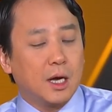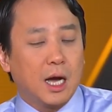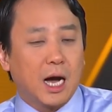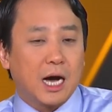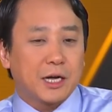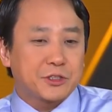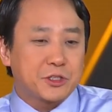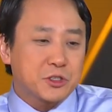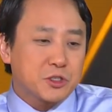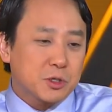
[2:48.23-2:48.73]

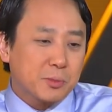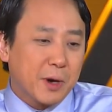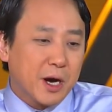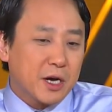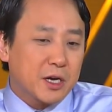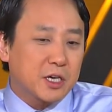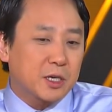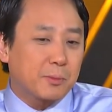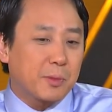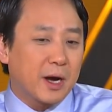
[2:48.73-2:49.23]
A digital buyer
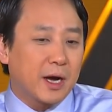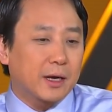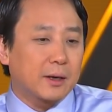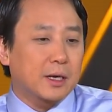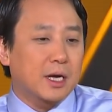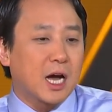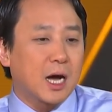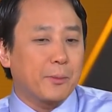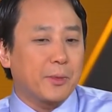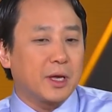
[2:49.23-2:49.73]
could
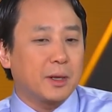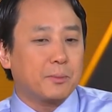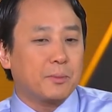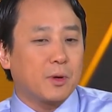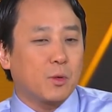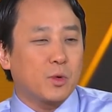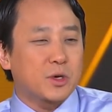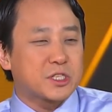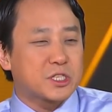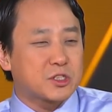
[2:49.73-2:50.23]
come in,
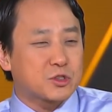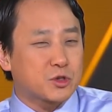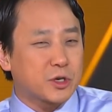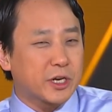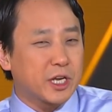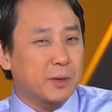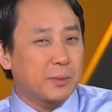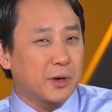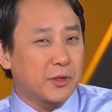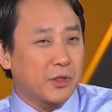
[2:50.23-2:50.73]
but what's
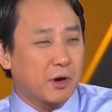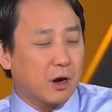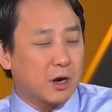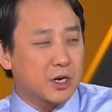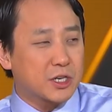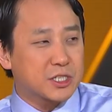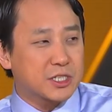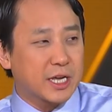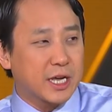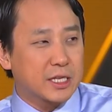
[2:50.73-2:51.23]
tricky about the
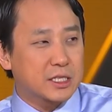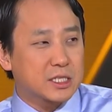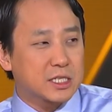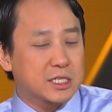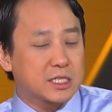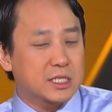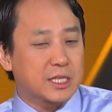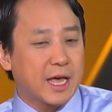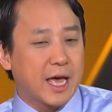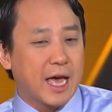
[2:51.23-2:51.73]
RSNs
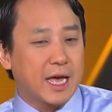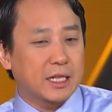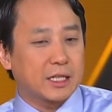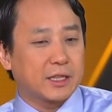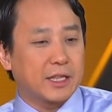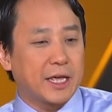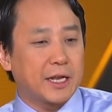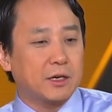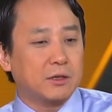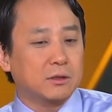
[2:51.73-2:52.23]
is that
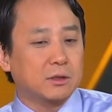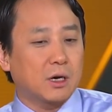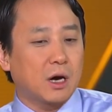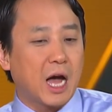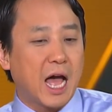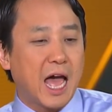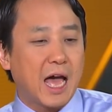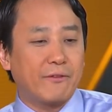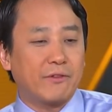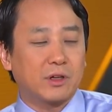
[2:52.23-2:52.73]
they don't
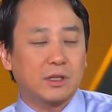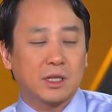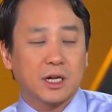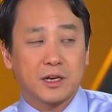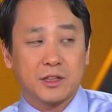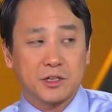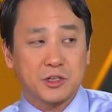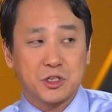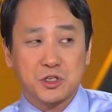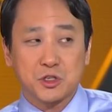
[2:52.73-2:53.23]
have a lot
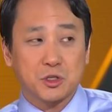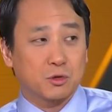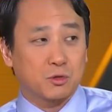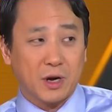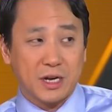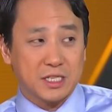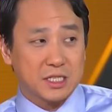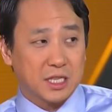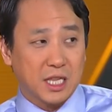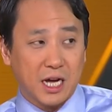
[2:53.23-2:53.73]
of the digital
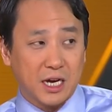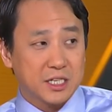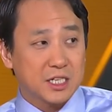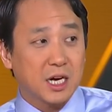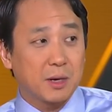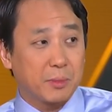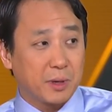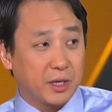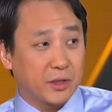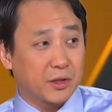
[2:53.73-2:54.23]
rights locked
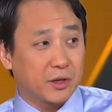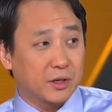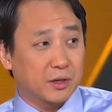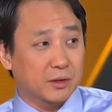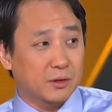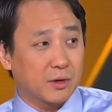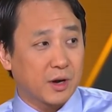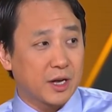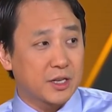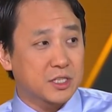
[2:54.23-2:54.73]
up either,
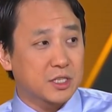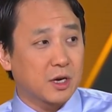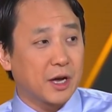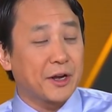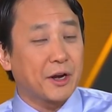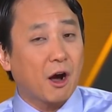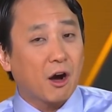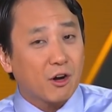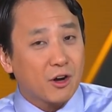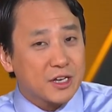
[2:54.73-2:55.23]
right? So an
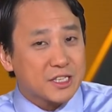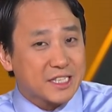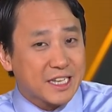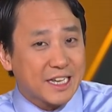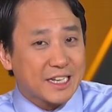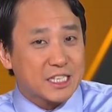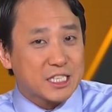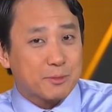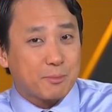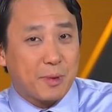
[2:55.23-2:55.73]

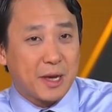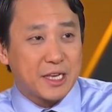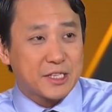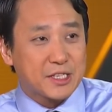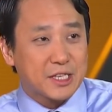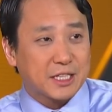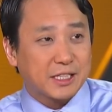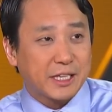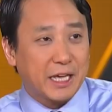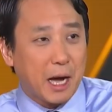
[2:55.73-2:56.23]
RSN is
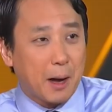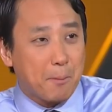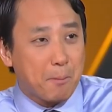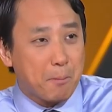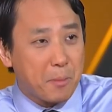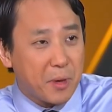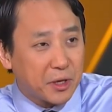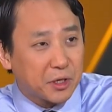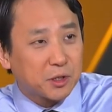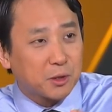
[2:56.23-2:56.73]
basically a
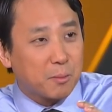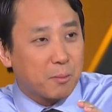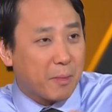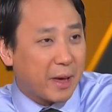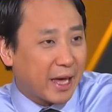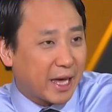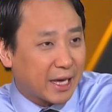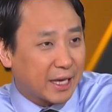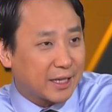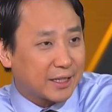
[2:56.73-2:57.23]

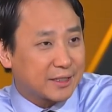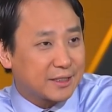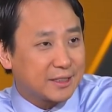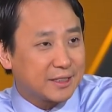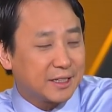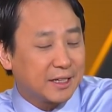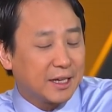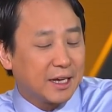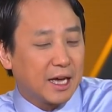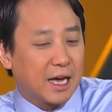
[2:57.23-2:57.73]
middleman
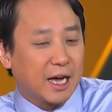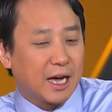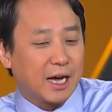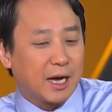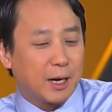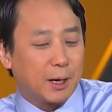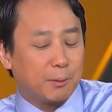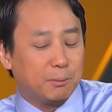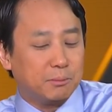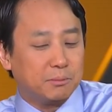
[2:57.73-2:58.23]

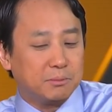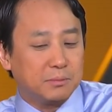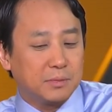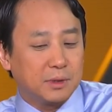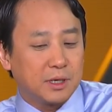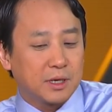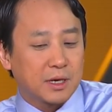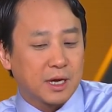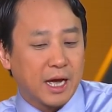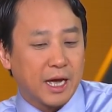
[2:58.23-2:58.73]
kind
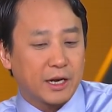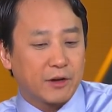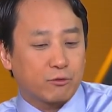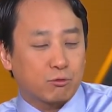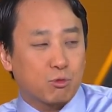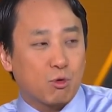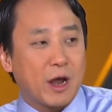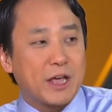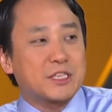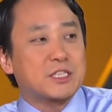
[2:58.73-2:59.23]
of
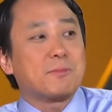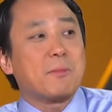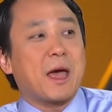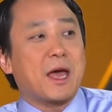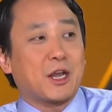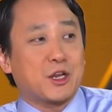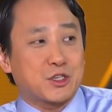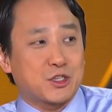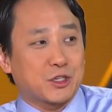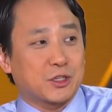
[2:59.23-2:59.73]
rights
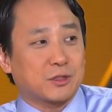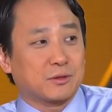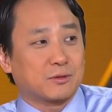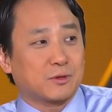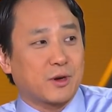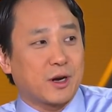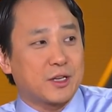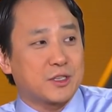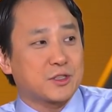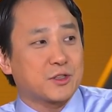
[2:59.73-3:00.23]
manager,
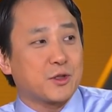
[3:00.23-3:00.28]
right?